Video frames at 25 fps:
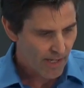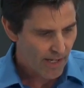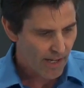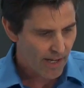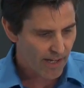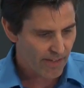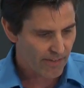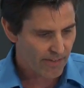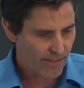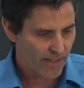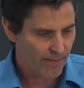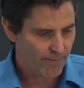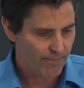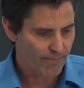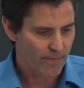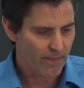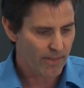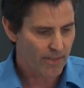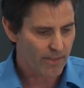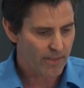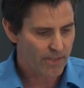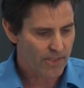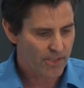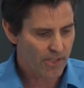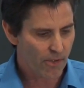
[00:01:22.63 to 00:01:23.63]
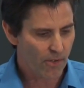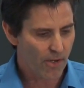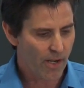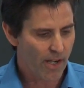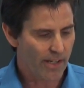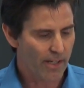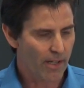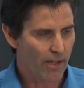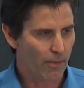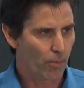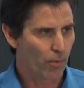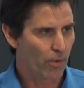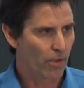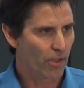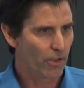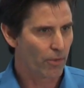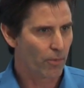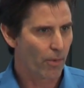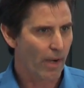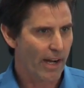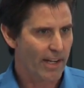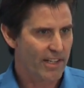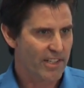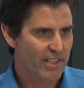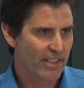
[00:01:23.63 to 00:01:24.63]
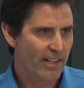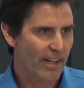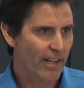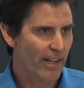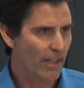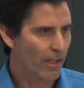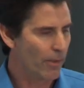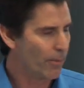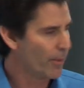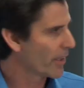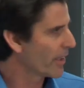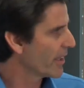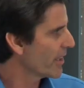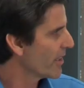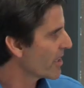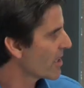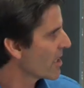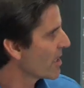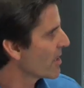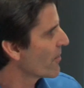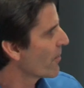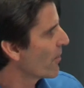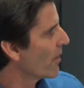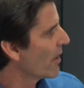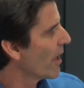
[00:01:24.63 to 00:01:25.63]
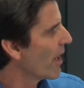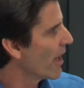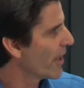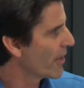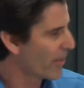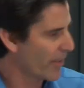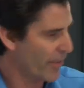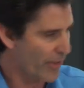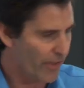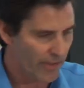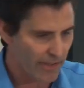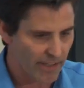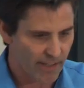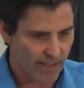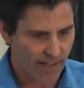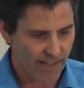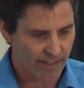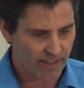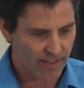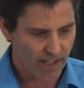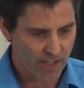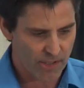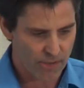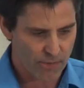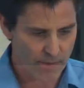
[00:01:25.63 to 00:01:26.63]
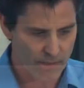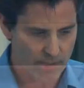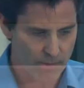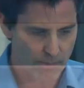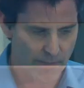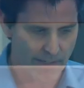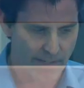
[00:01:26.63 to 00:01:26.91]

And then, so on a worldwide scale, really, this is for one hundred thirty-nine countries